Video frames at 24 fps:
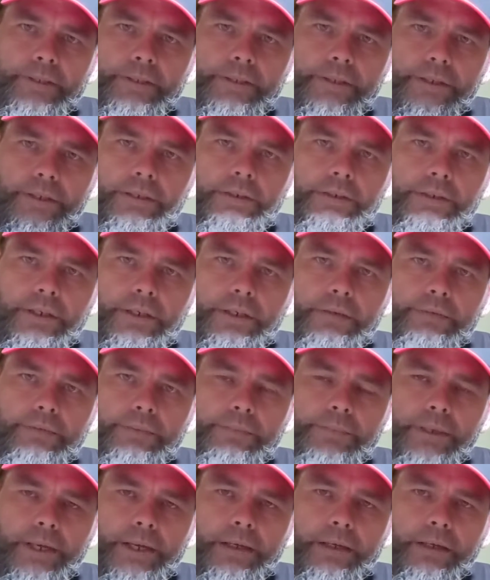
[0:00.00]
nut
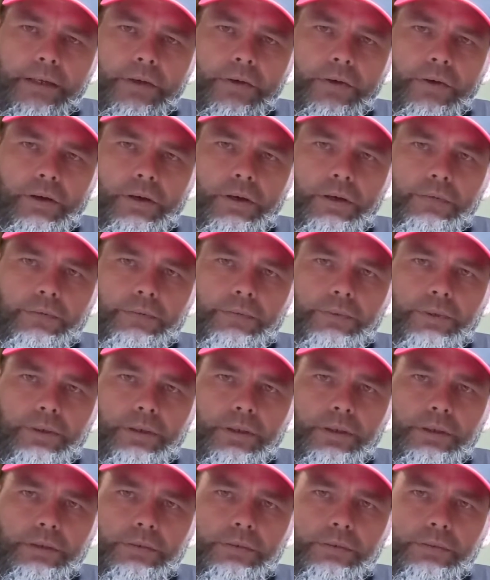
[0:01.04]
from backing off
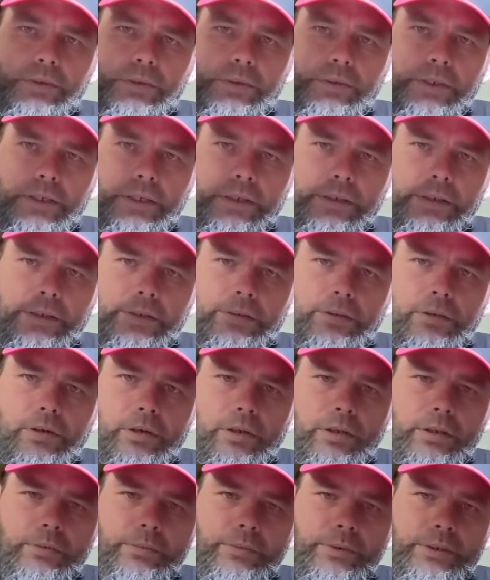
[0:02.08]
while we're out there
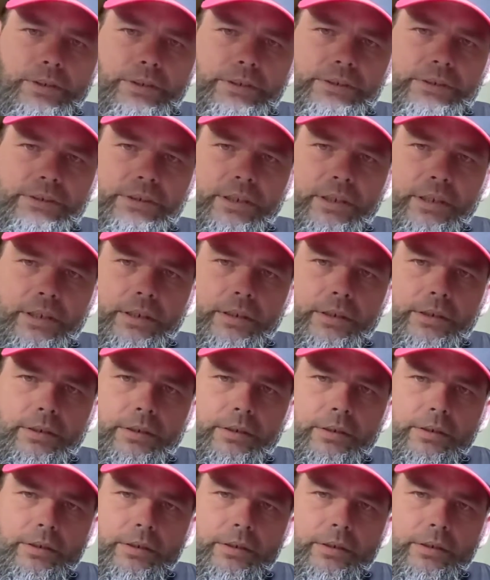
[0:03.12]
crawling with this thing.